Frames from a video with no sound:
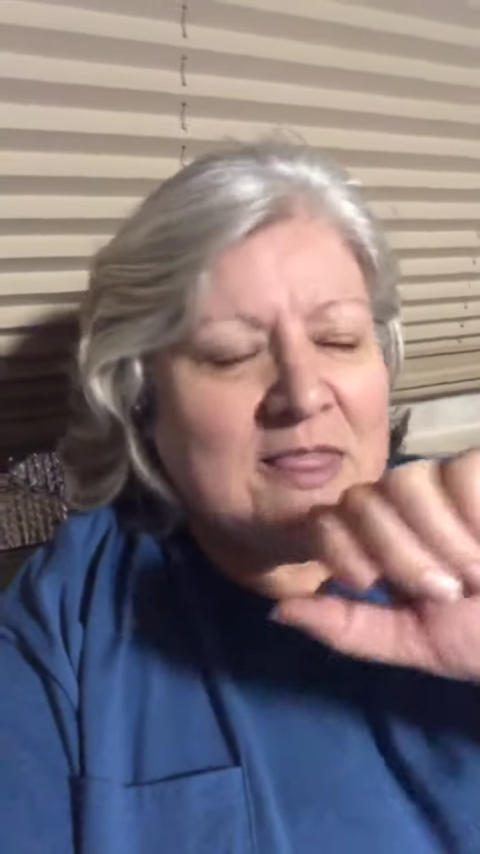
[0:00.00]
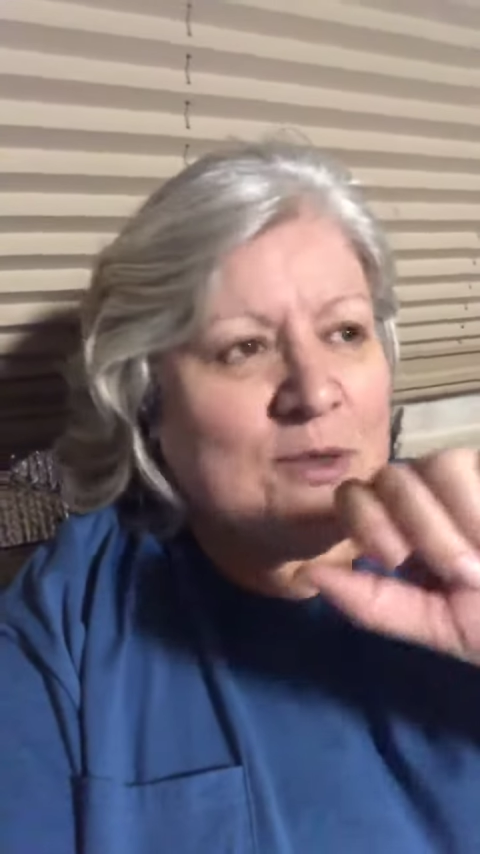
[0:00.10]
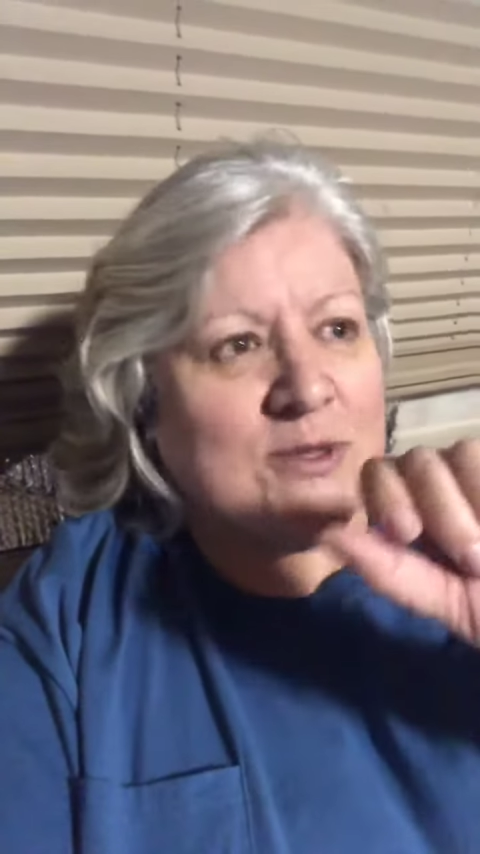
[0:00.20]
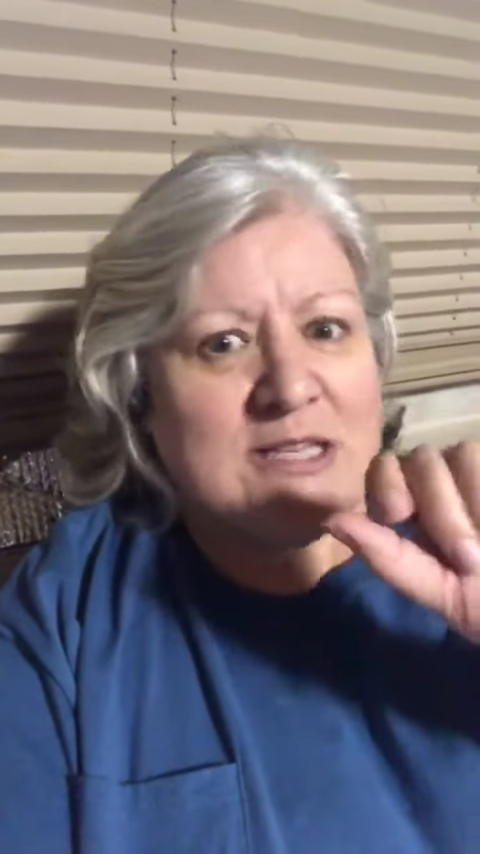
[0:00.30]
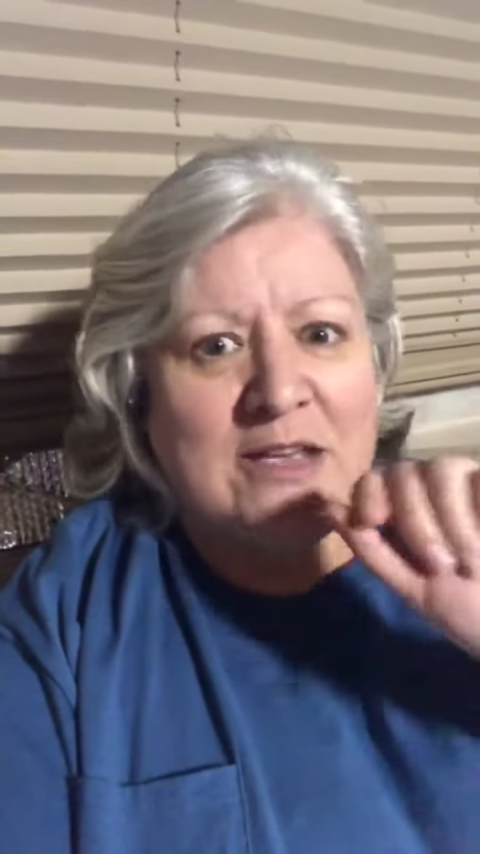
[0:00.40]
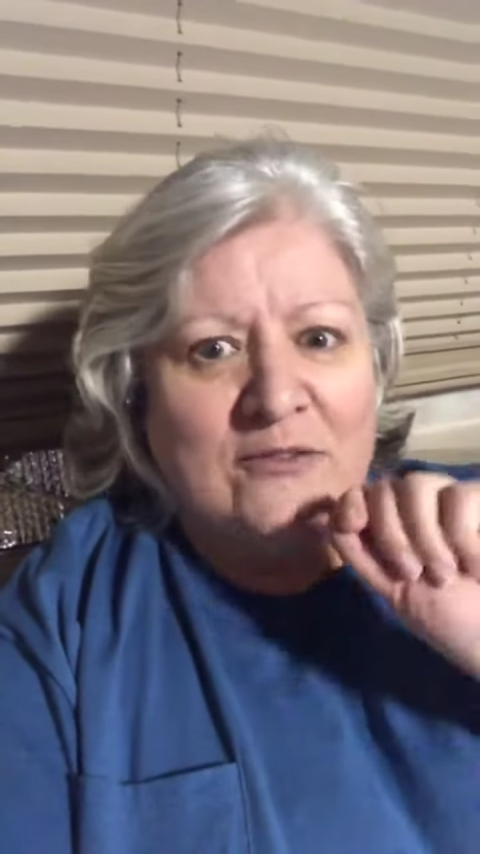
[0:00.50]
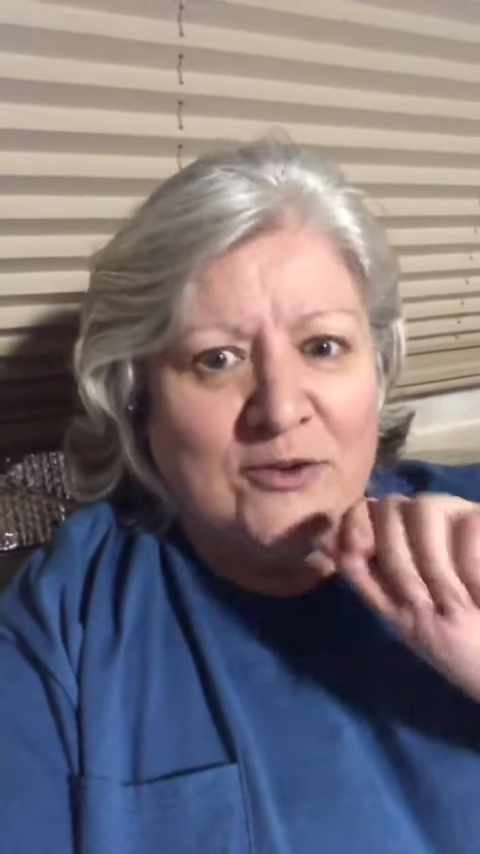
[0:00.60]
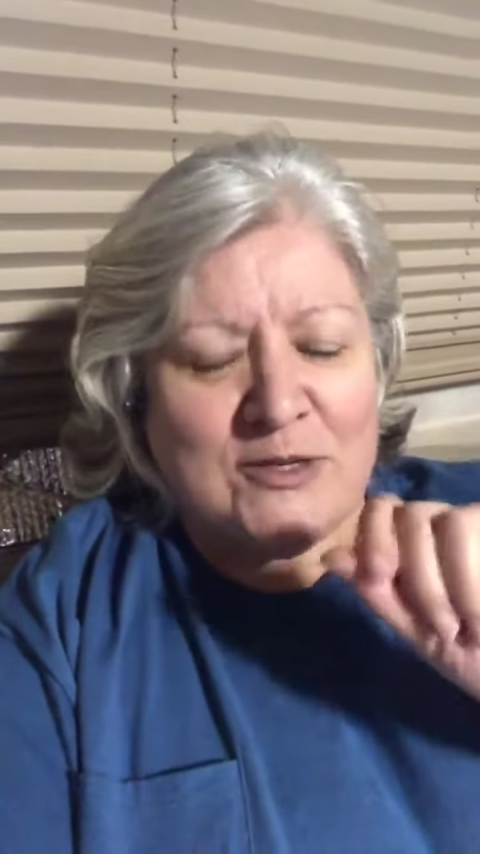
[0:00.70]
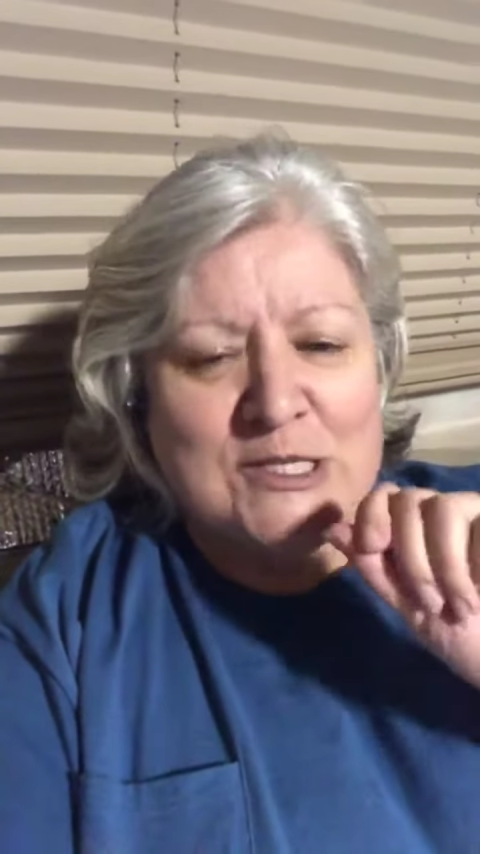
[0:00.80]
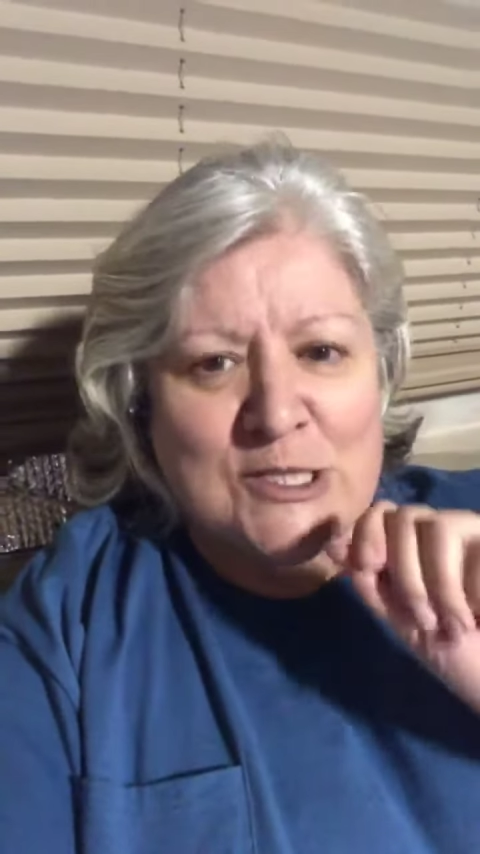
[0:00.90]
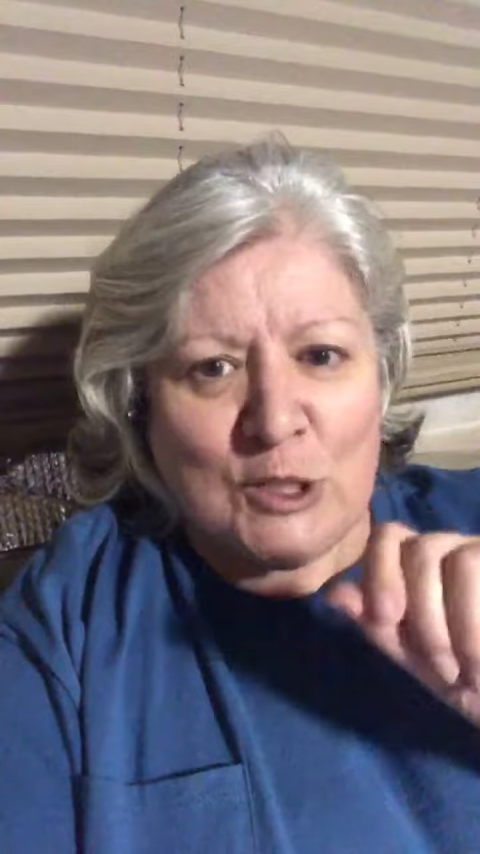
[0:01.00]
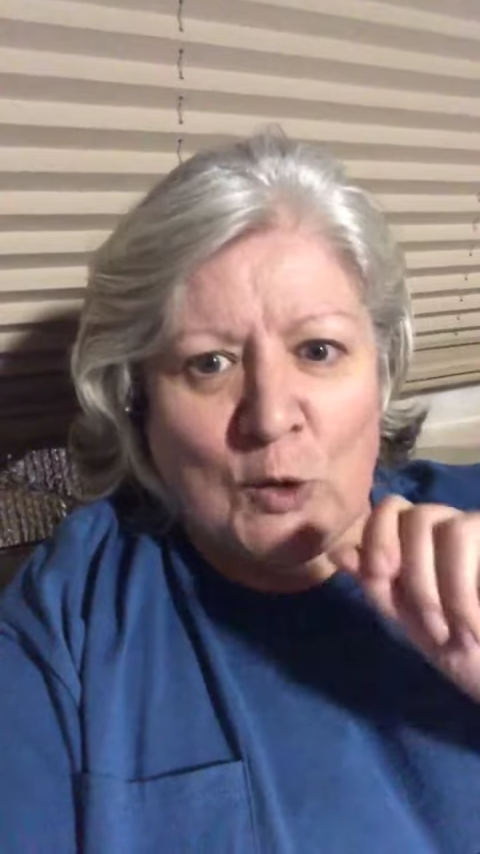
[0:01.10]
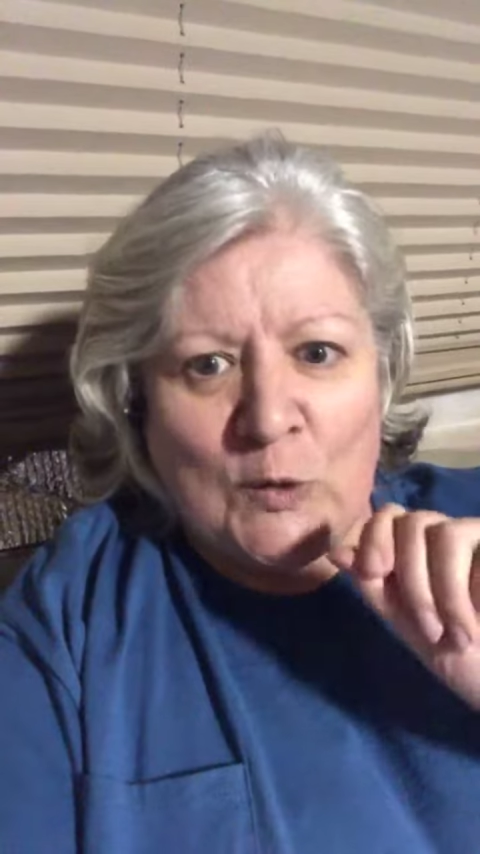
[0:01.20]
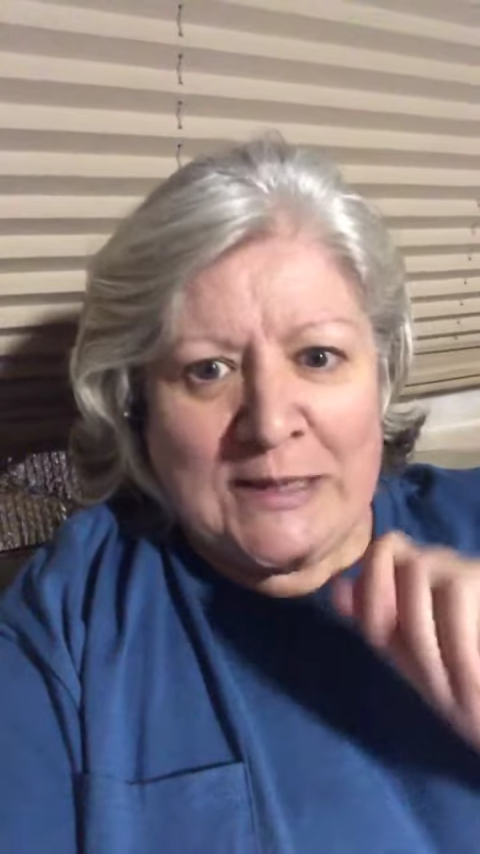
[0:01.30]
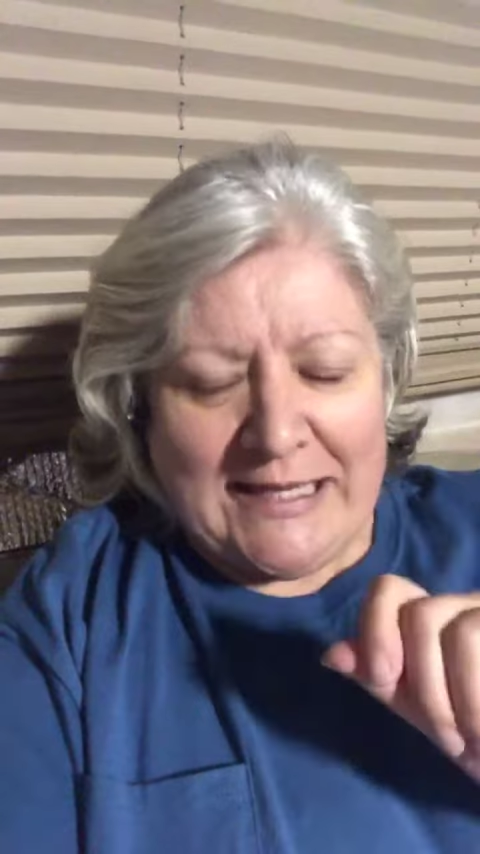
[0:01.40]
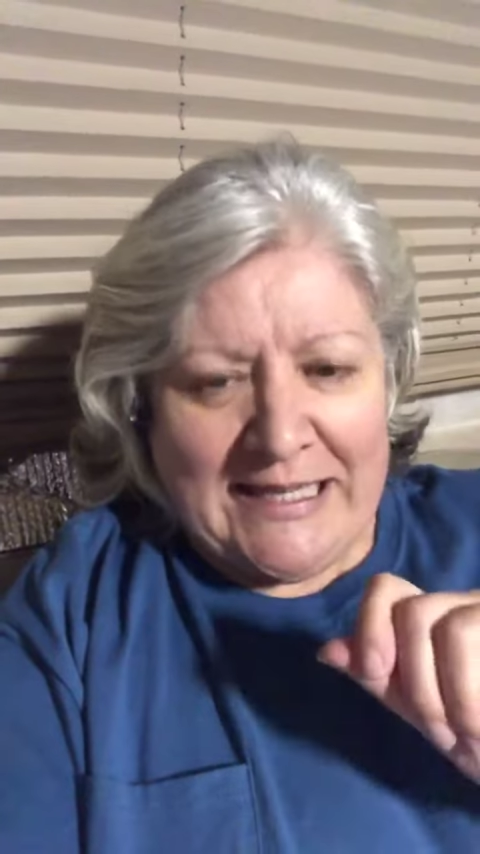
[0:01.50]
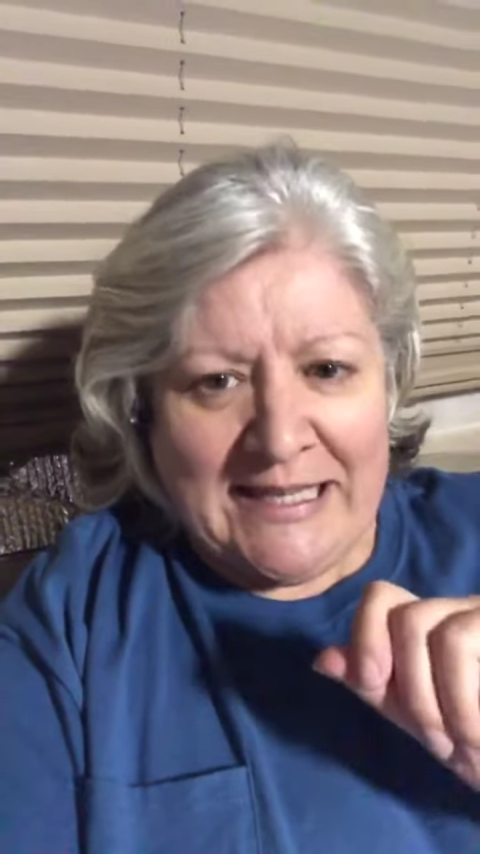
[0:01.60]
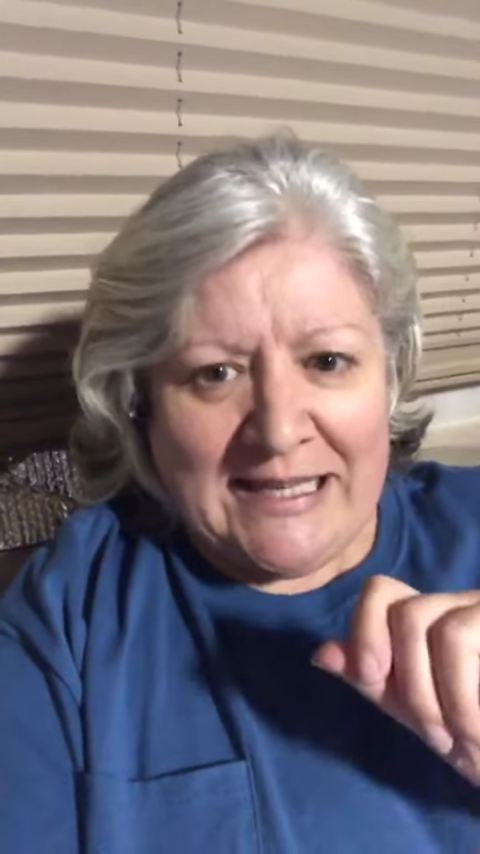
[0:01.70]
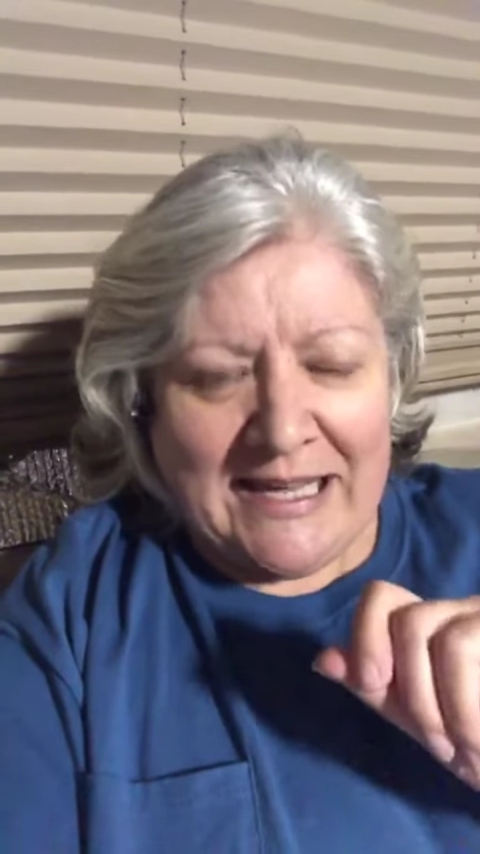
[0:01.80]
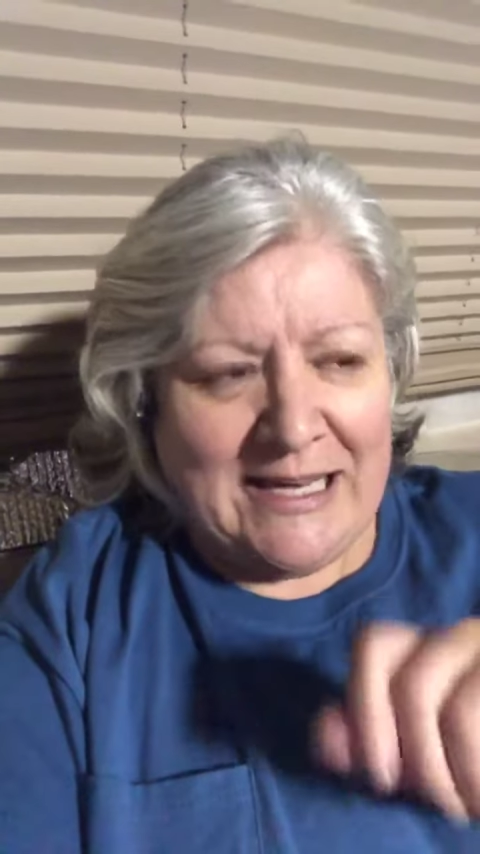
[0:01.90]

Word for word: there was a very slow leak